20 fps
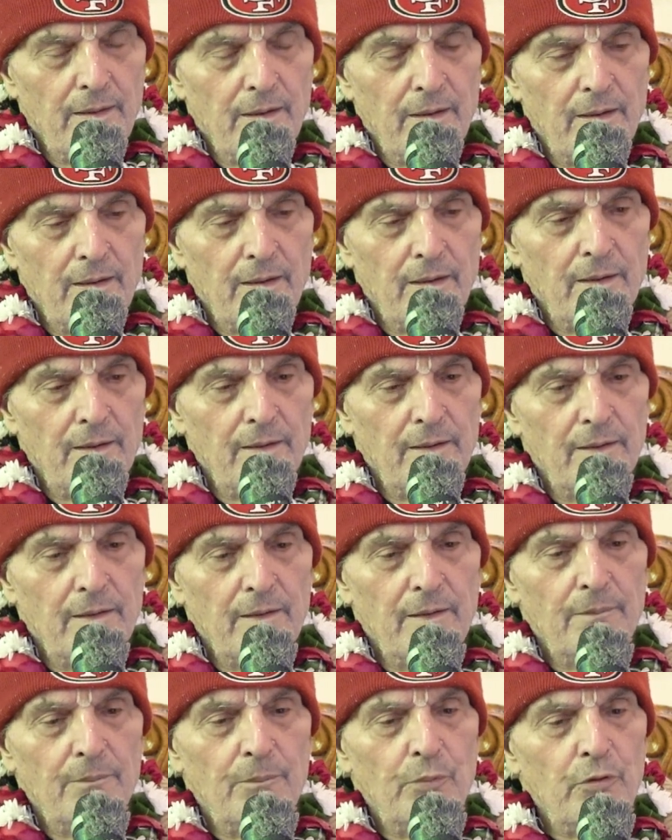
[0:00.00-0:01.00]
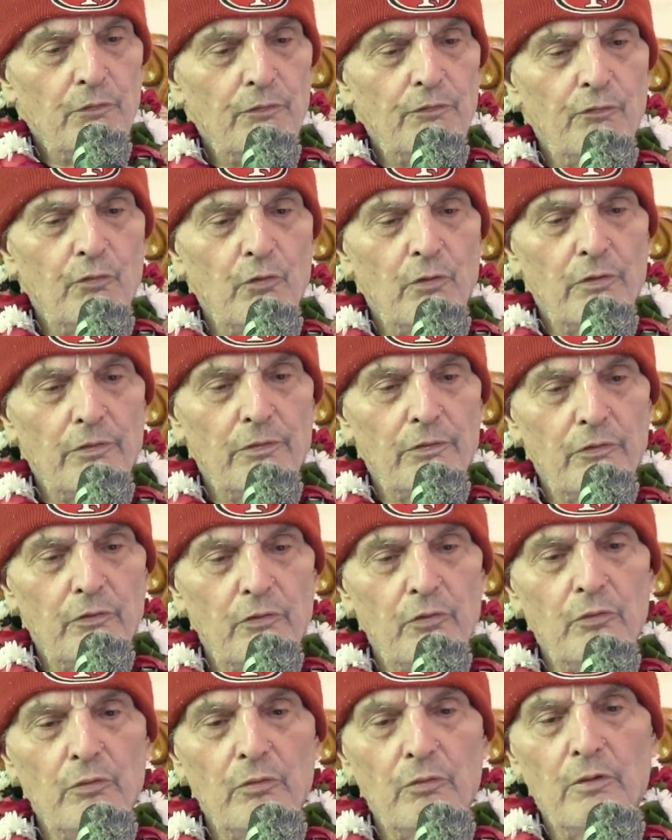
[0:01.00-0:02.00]
uh, put forth
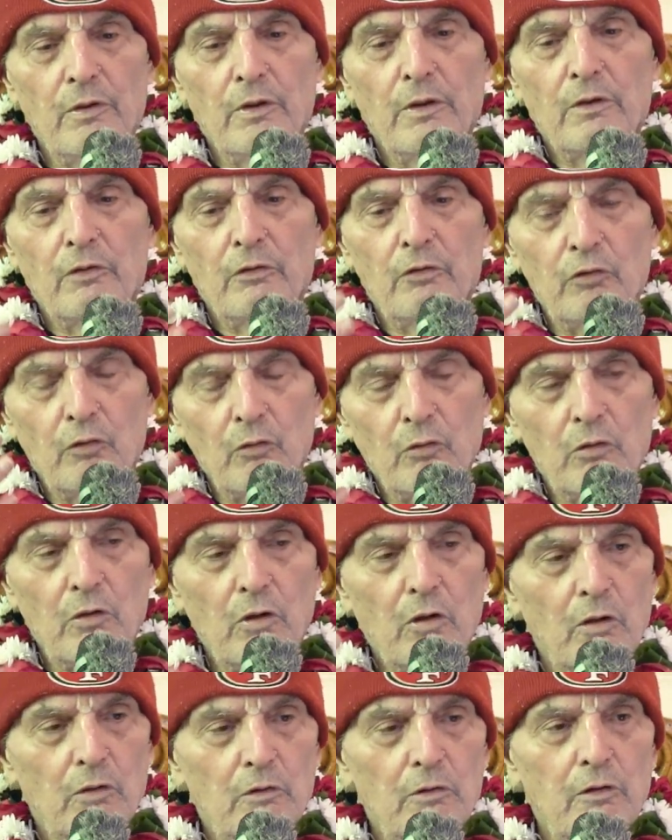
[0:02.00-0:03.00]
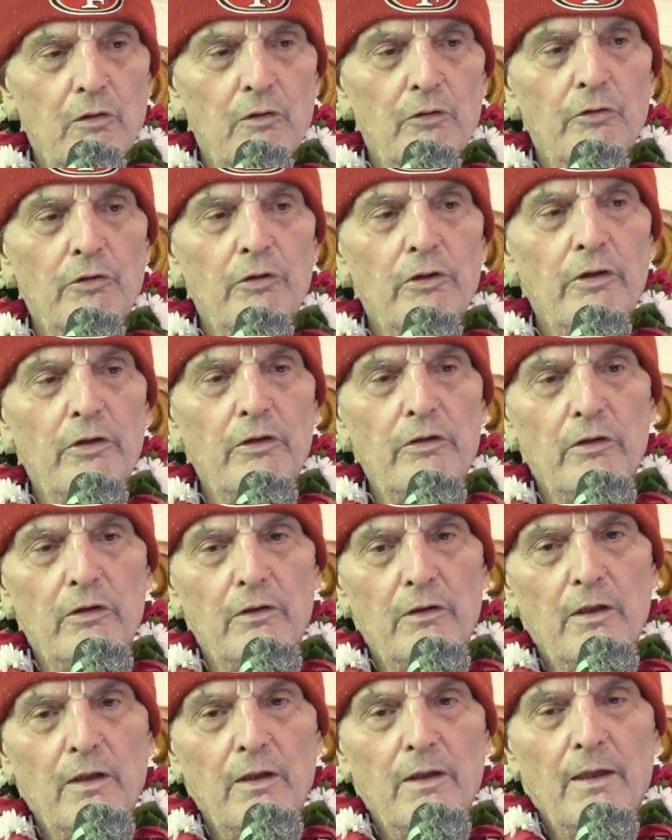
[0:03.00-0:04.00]
to so called
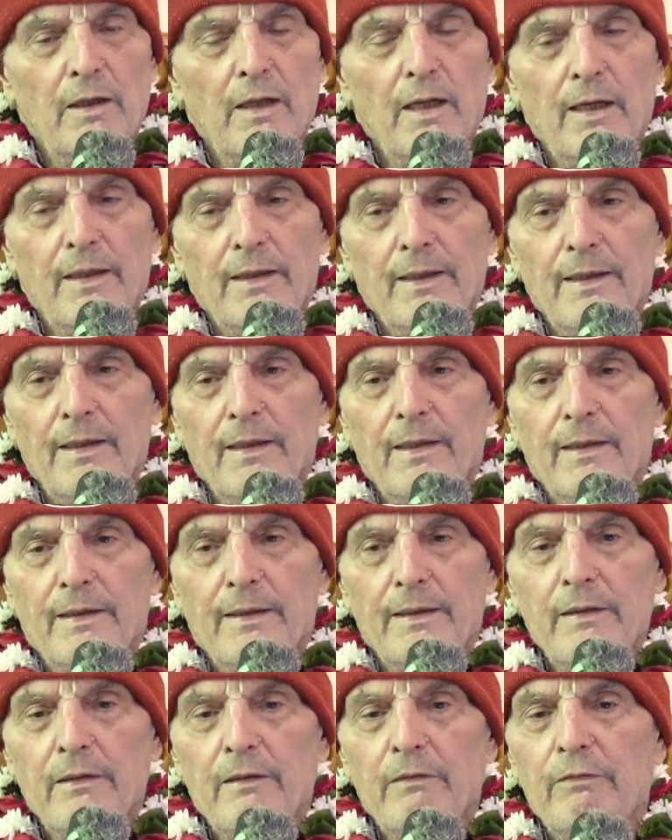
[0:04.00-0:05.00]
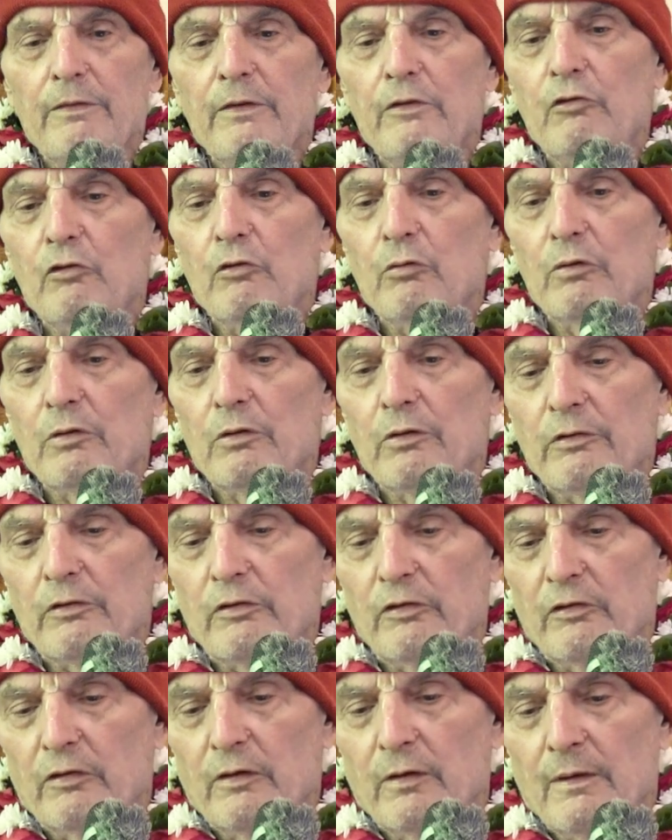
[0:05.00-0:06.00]
learned uh,
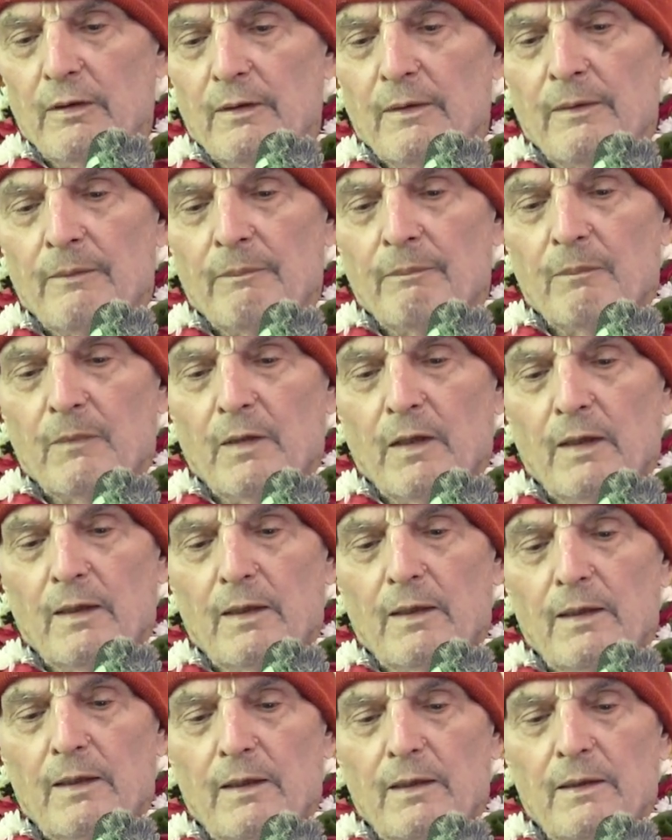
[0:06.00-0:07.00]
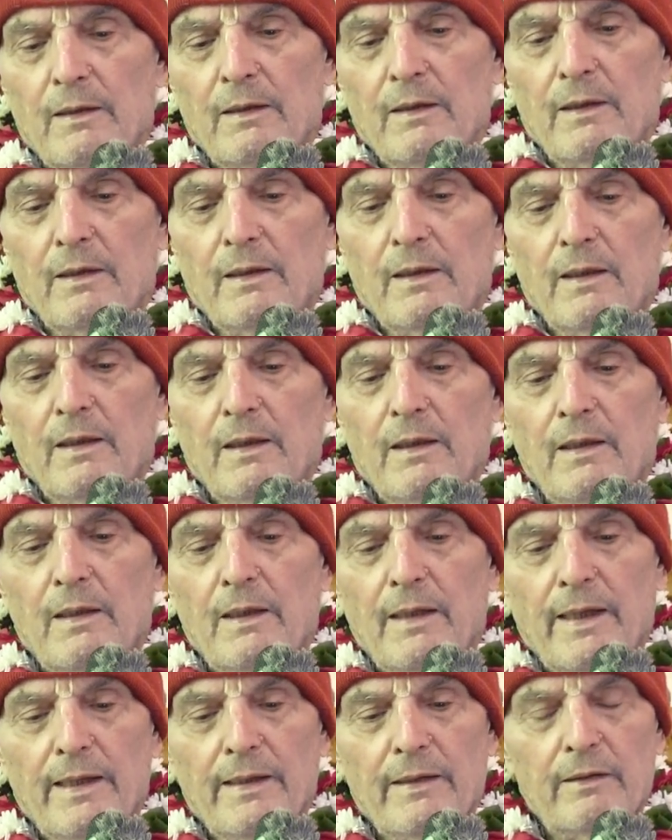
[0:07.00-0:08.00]
individuals, uh,
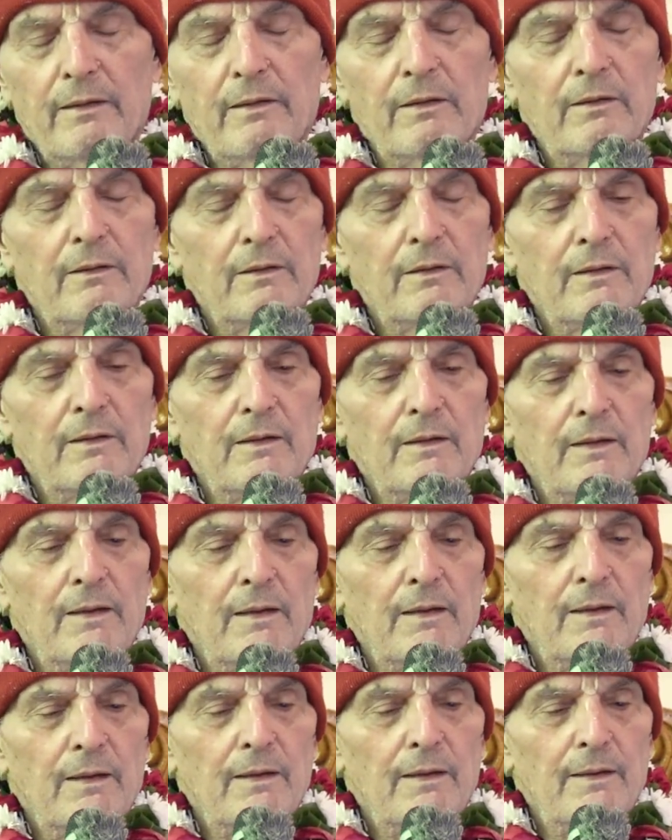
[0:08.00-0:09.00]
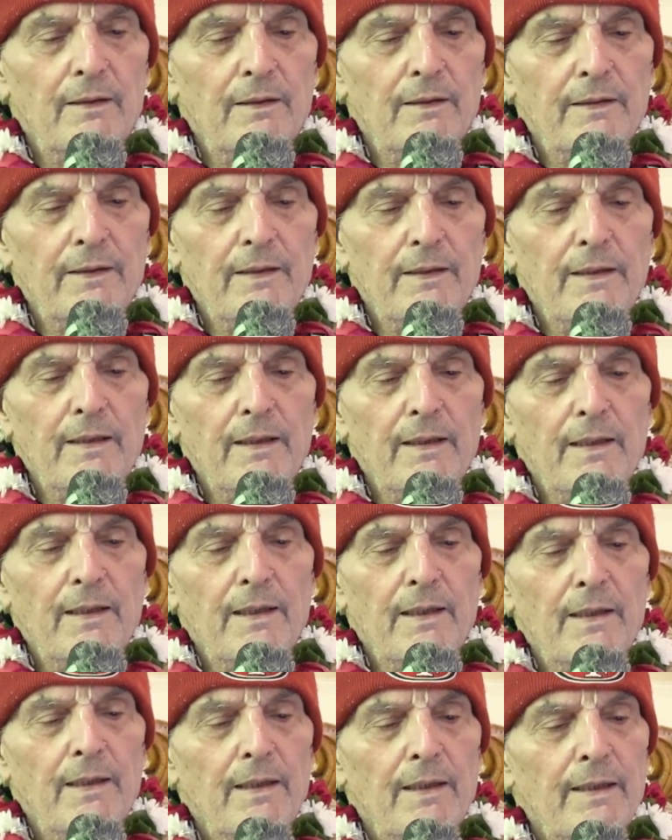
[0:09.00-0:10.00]
like uh,
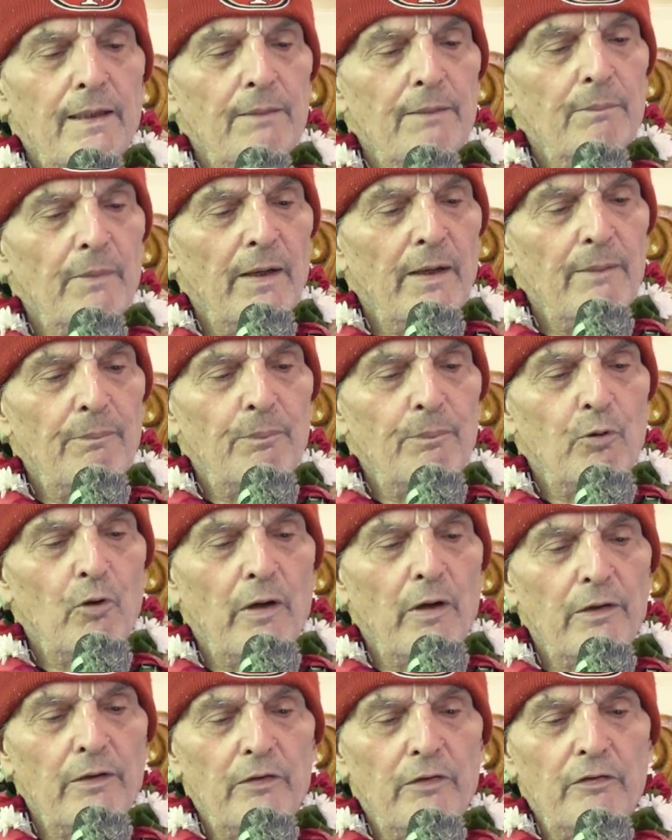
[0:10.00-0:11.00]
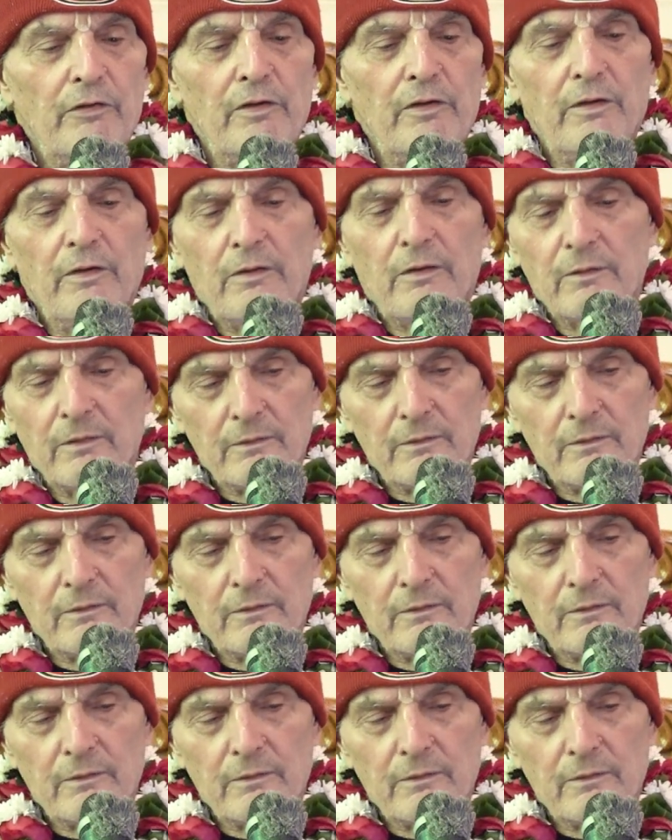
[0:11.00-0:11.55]
in my Protestant